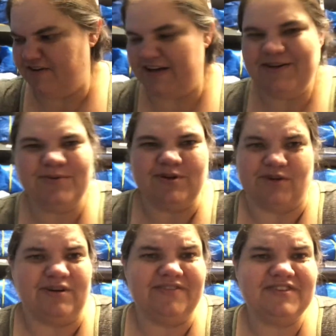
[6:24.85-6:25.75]
I don't know.
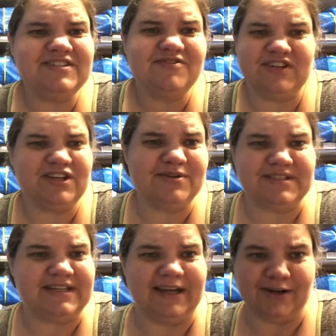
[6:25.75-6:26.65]
If this video is
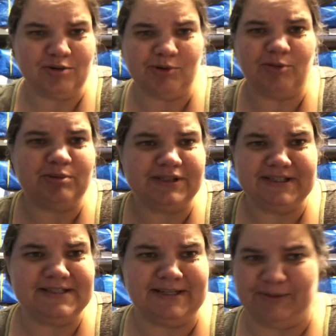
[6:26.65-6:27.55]
terrible,
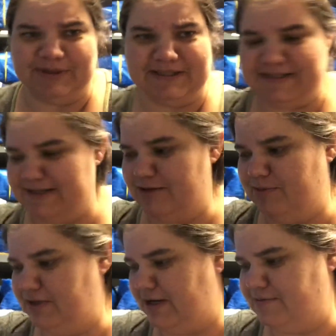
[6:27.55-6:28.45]
please tell me it's
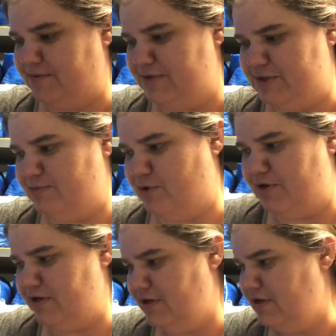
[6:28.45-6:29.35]
terrible and I won't do
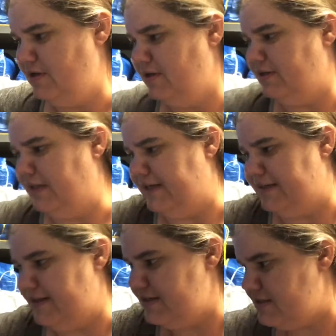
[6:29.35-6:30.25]
more like
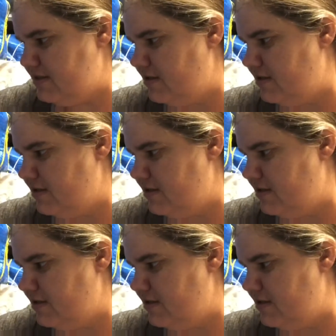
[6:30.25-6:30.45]
this.